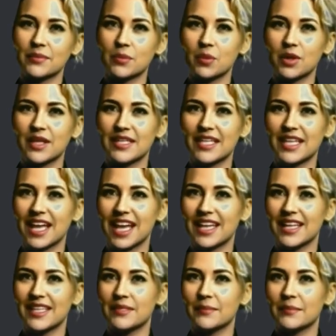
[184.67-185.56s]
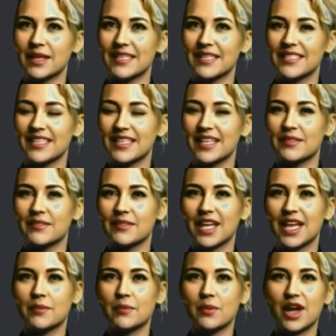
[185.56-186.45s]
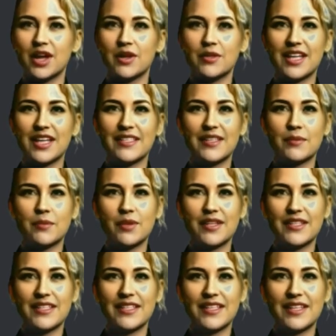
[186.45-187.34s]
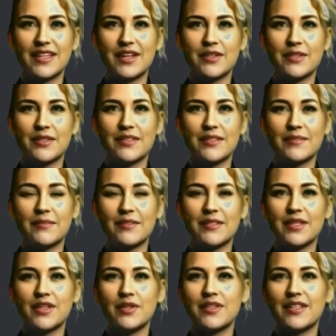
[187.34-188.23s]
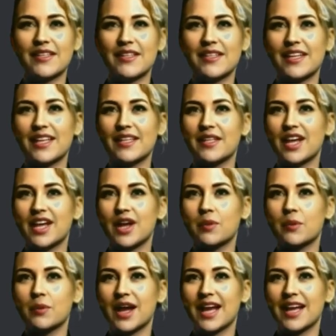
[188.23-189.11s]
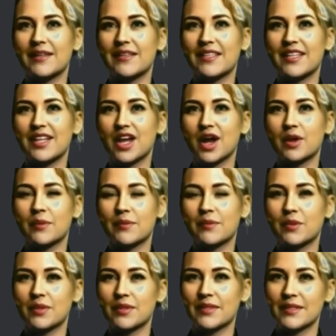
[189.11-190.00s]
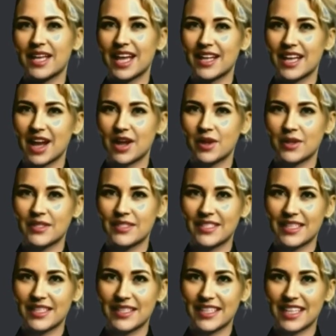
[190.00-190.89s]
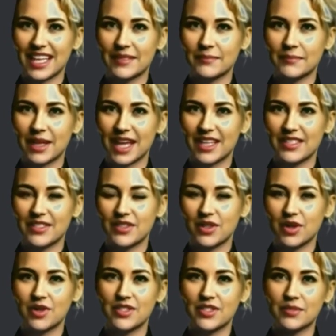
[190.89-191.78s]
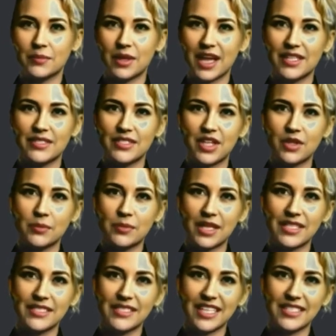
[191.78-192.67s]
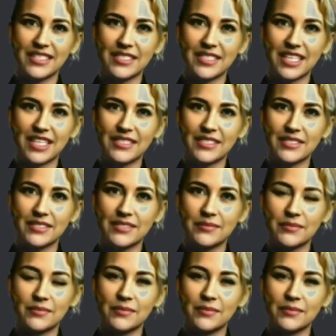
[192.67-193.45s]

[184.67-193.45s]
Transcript: While AI has made significant progress in recent years, there is still a long way to go before the technology can match or surpass human intelligence.